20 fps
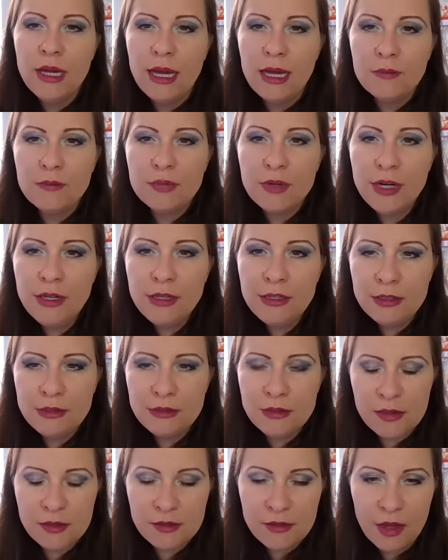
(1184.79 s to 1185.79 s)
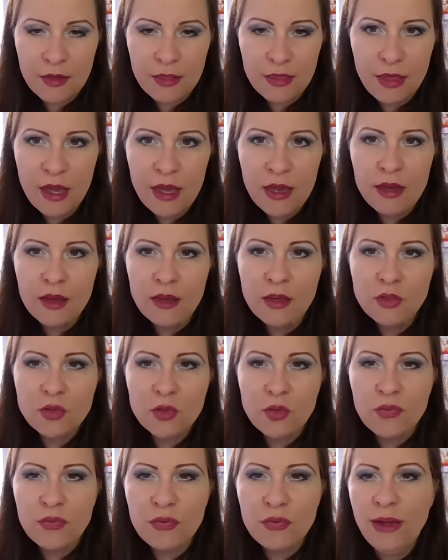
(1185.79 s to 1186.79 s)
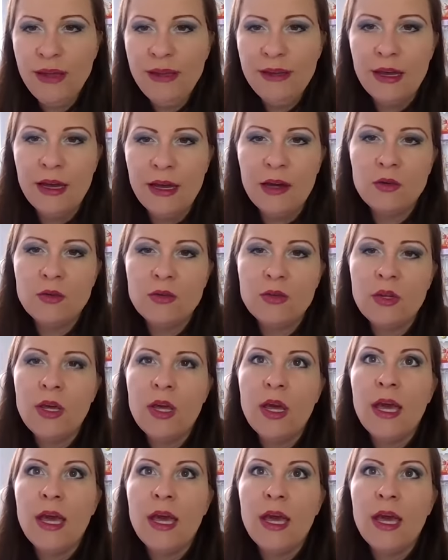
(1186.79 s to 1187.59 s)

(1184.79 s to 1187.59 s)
And brain teasers are there to find out